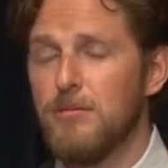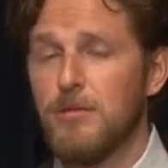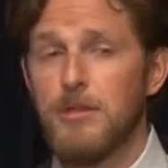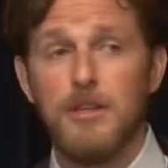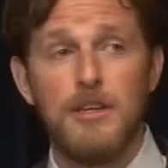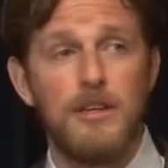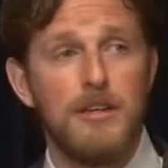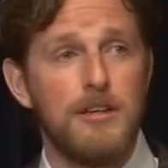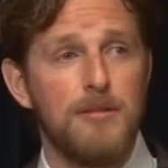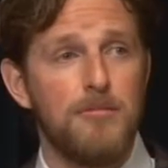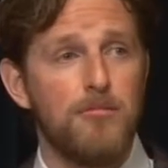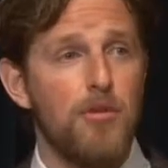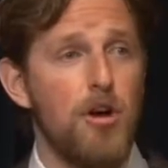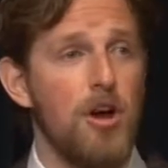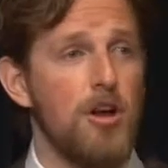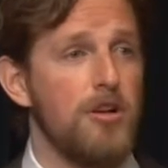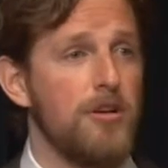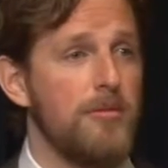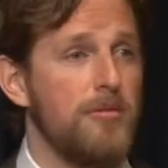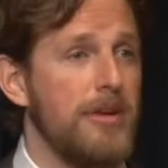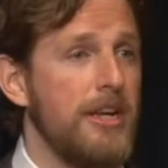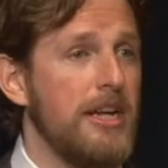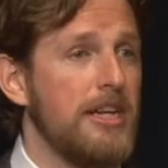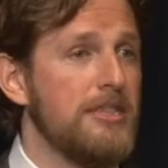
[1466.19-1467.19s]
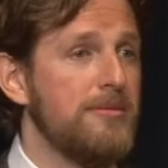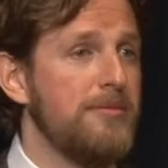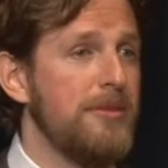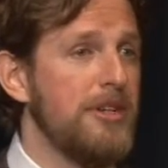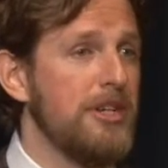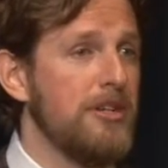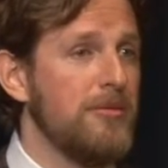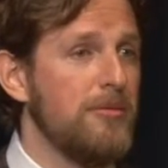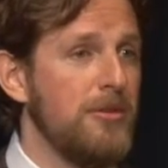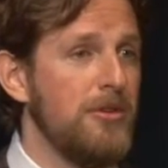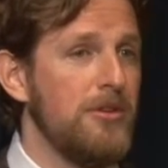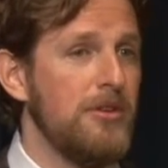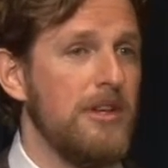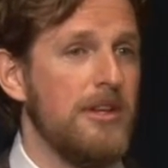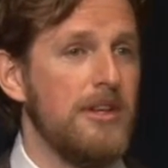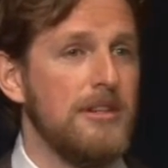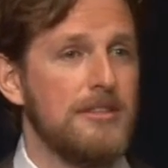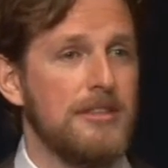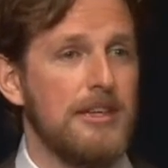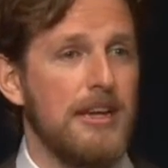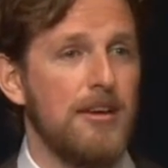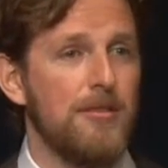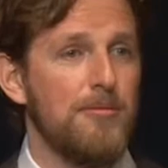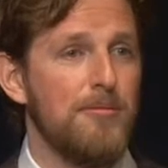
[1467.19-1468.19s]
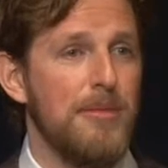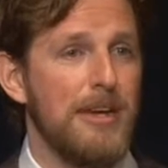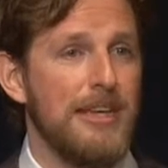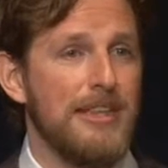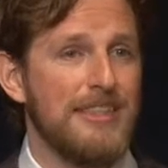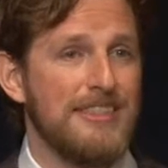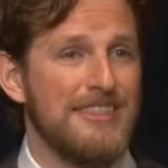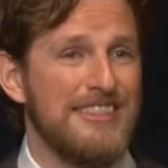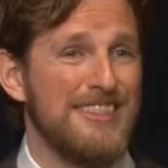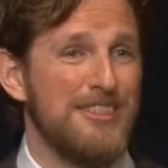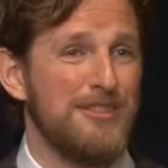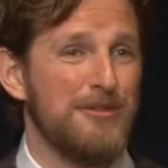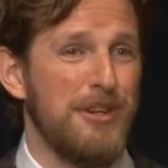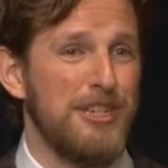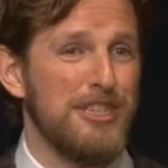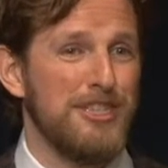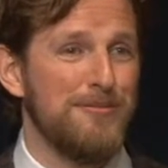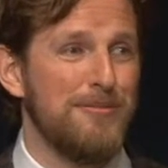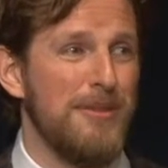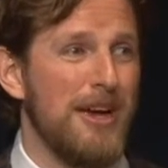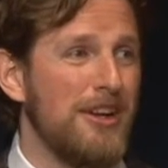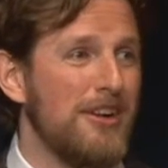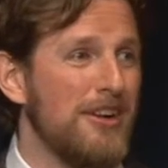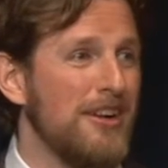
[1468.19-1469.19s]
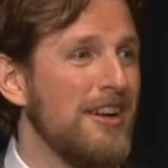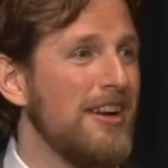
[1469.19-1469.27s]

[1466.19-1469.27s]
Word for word: with the broader P H P community to help make the situation better?